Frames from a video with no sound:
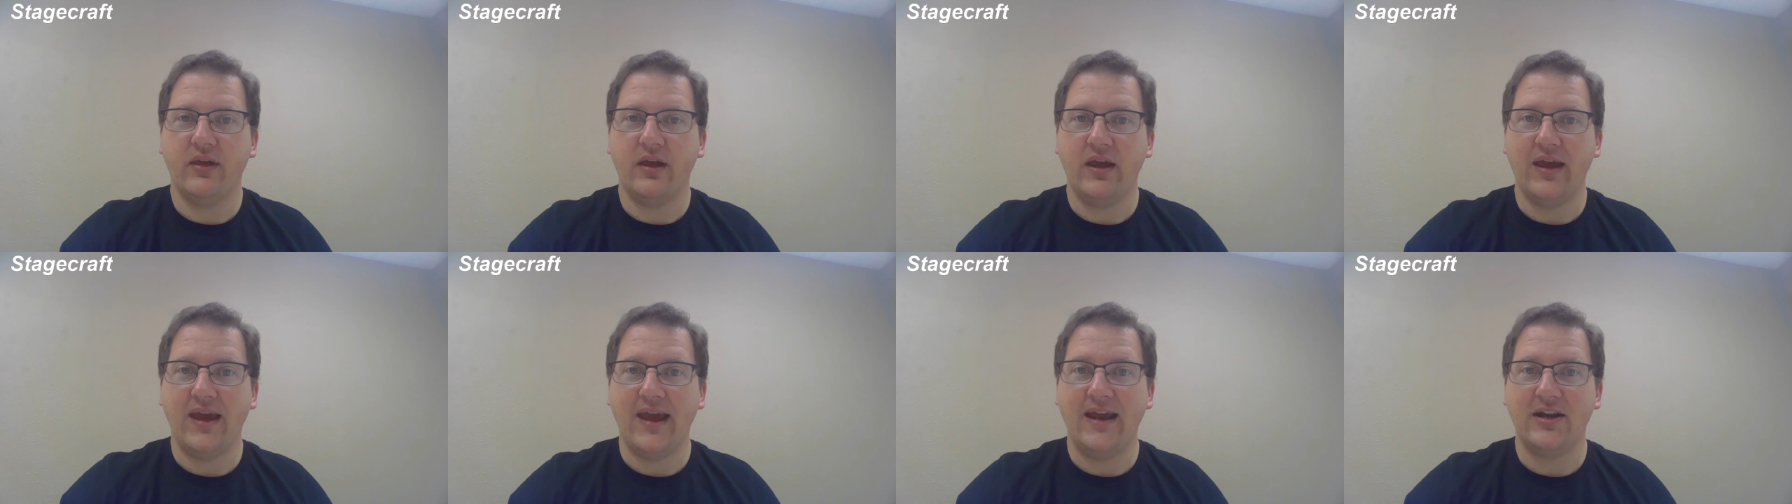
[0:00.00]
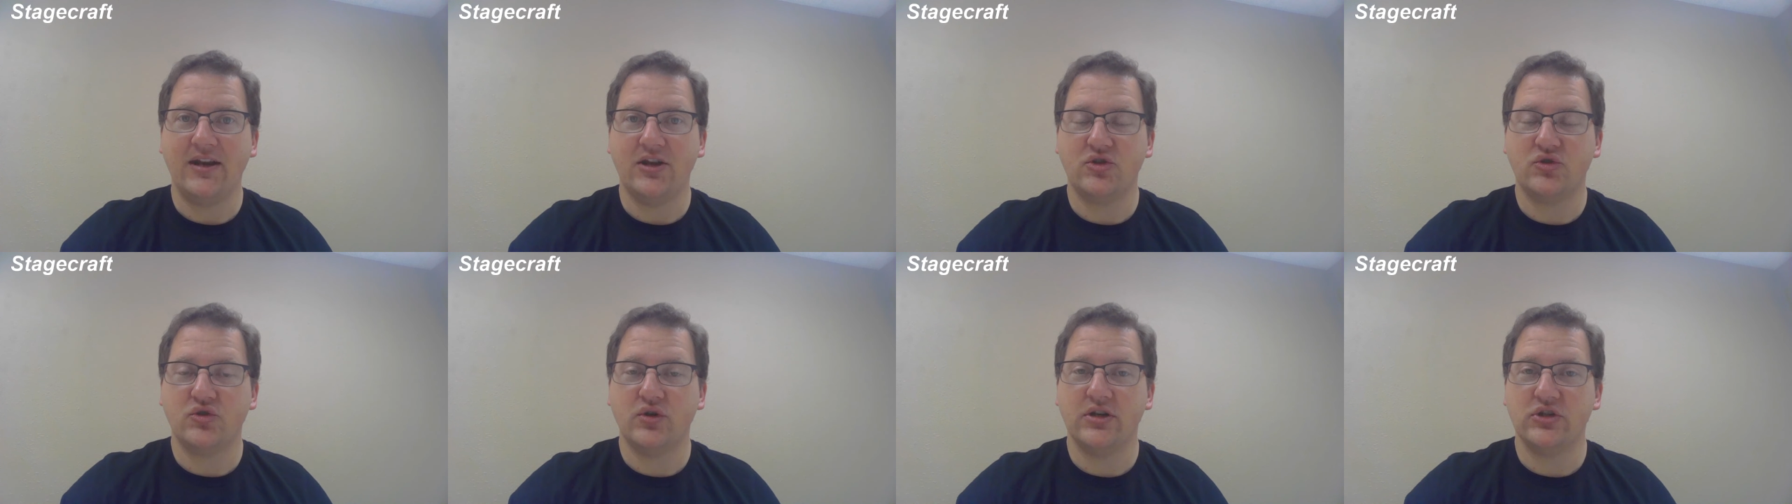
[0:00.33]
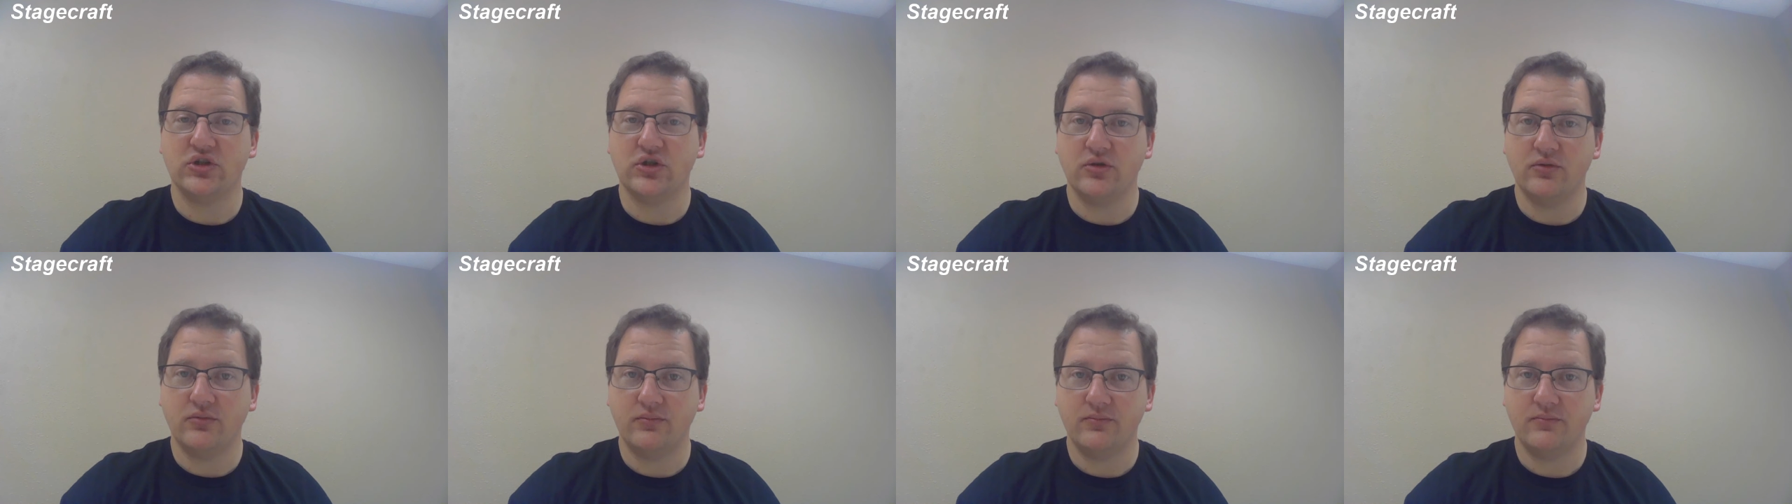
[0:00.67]
Attic
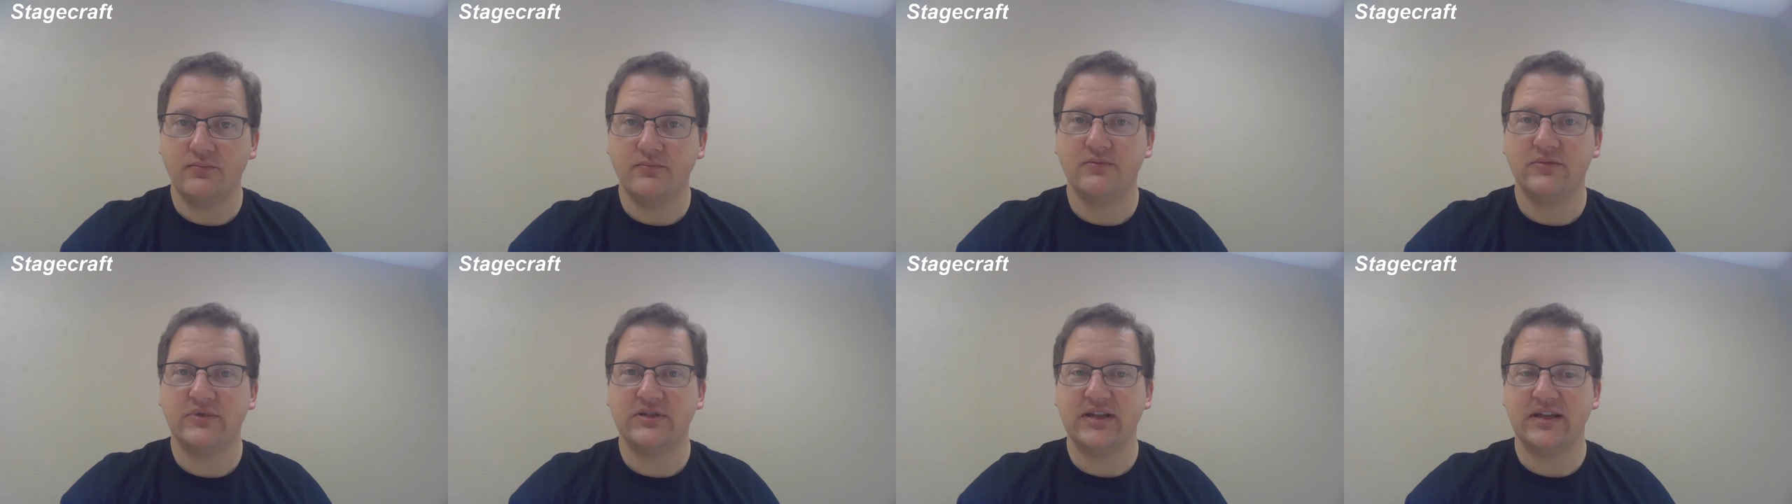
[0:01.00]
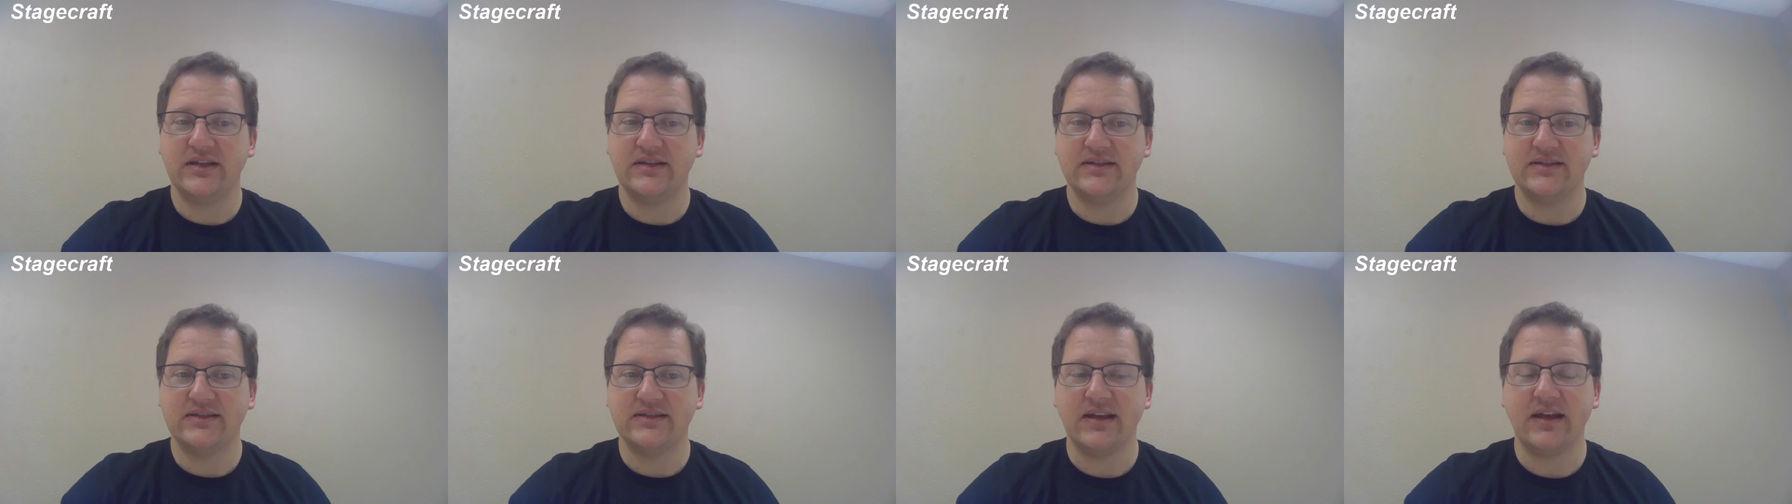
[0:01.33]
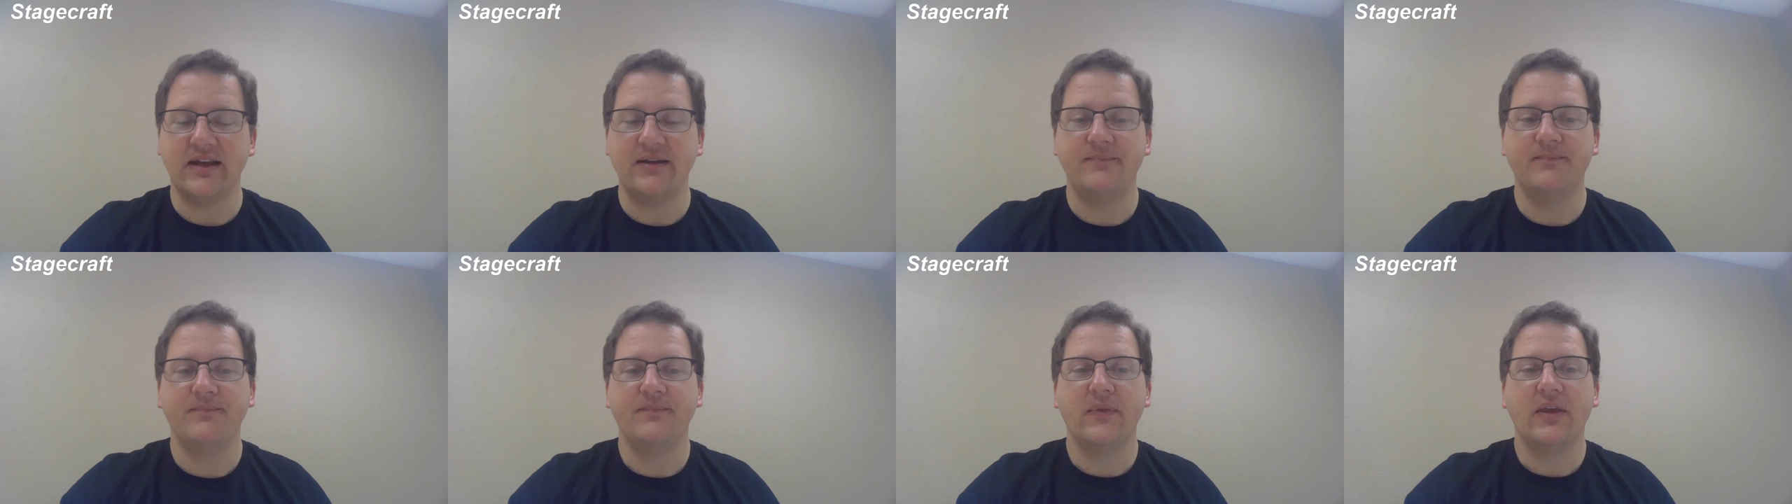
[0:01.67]
Treasure set design.
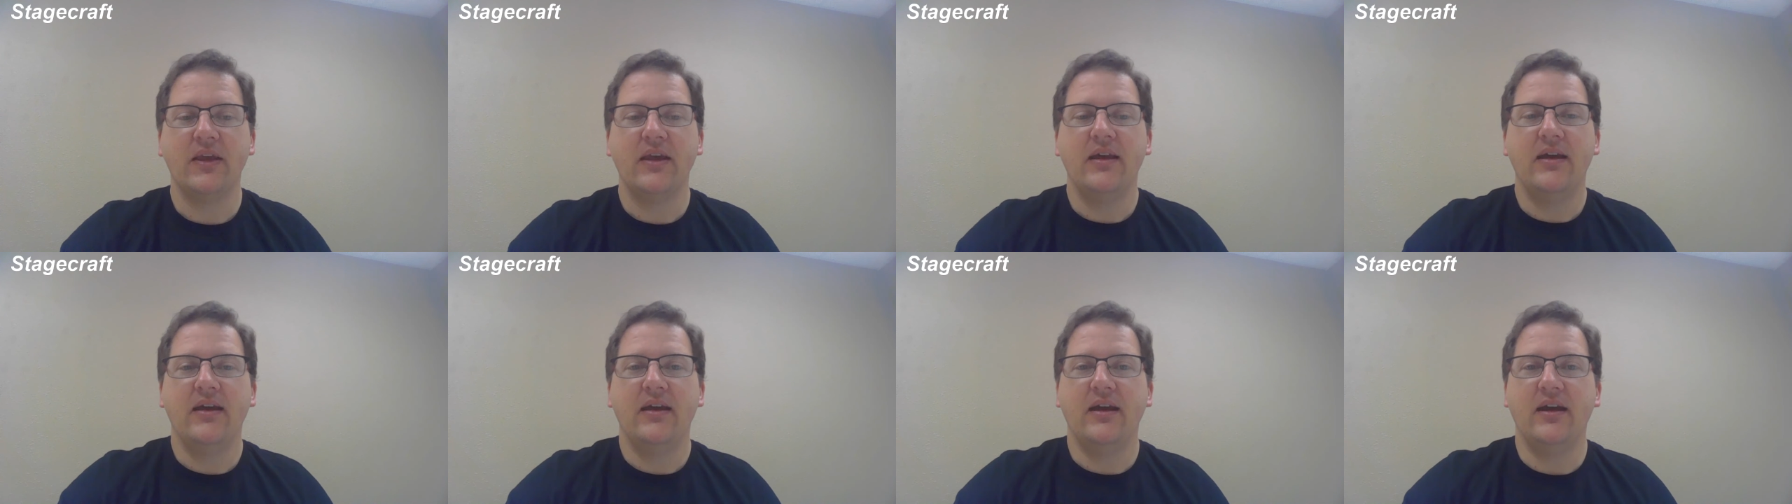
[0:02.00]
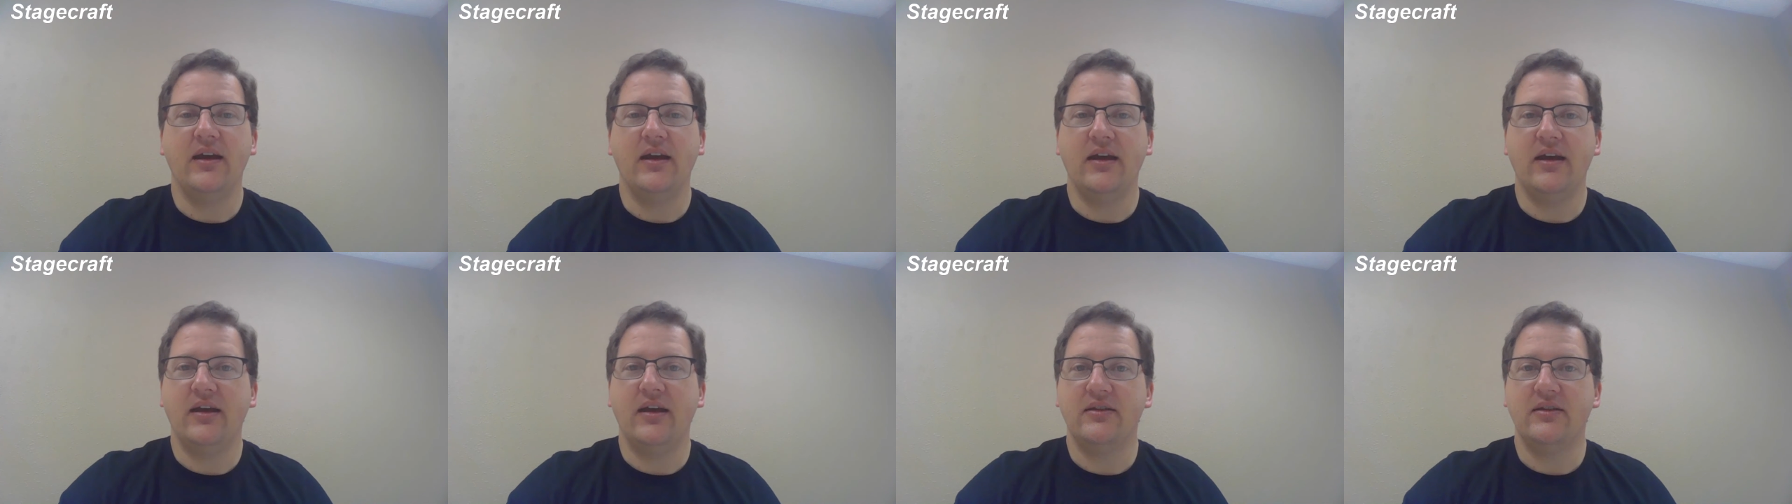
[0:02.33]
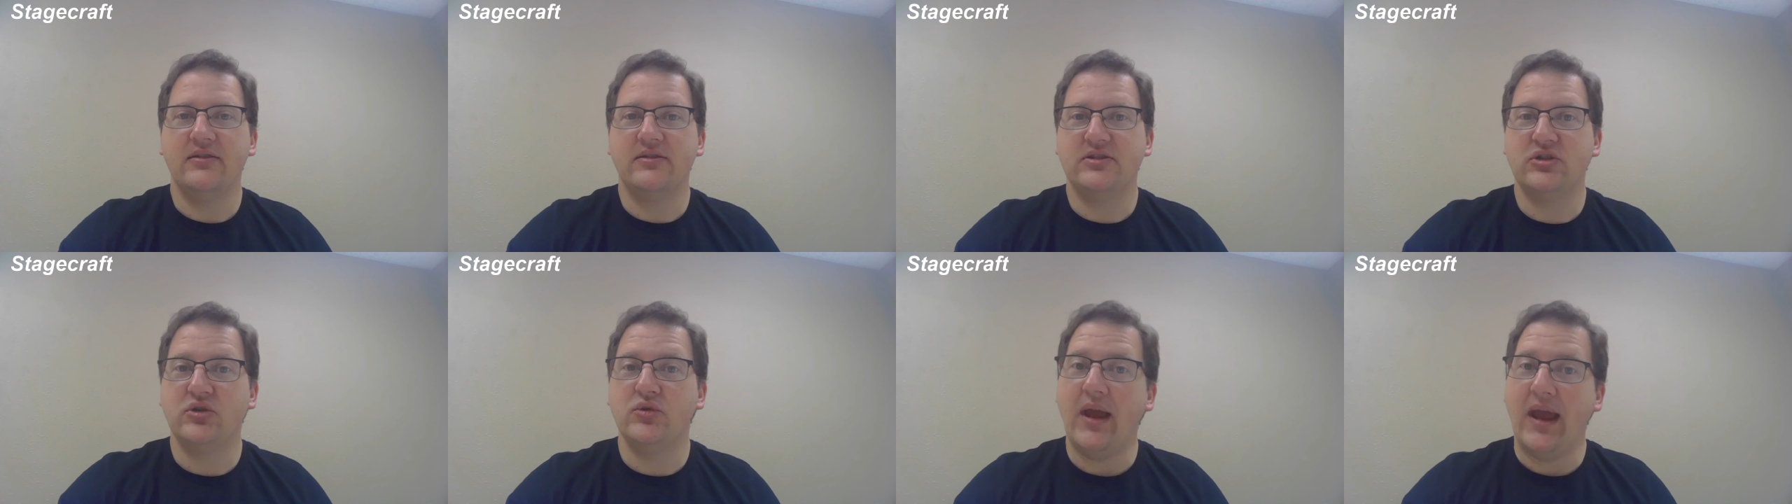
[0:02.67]

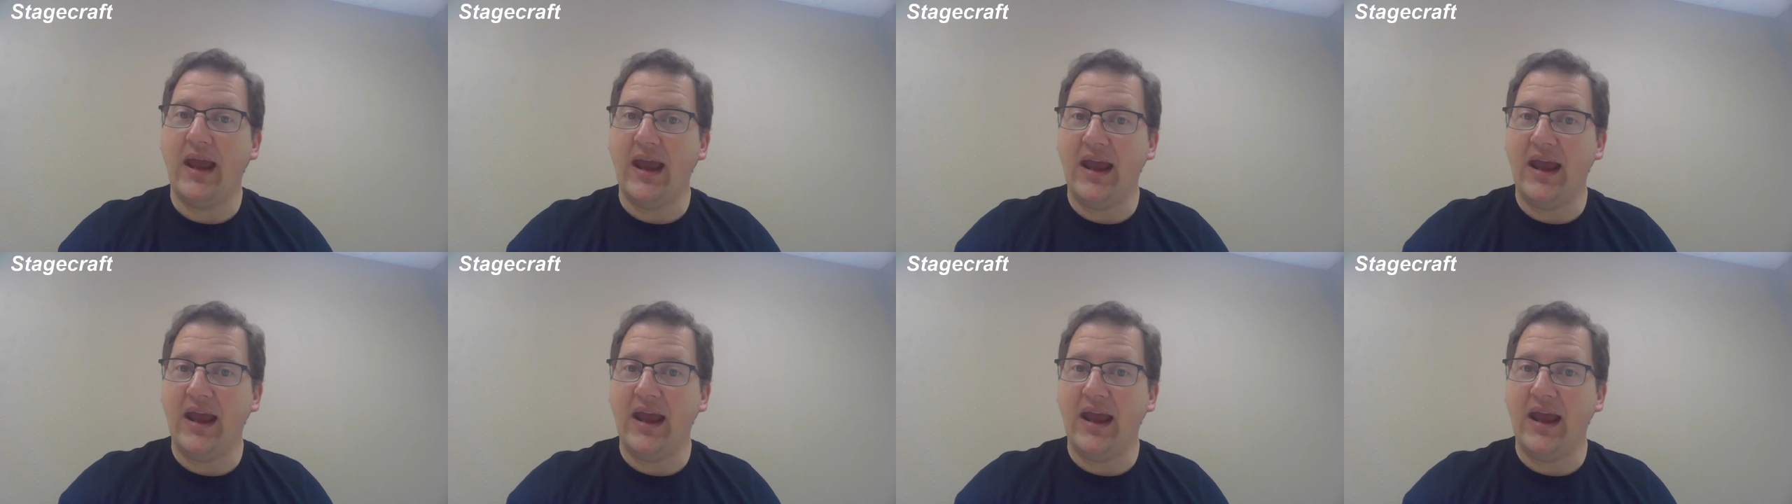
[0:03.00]
To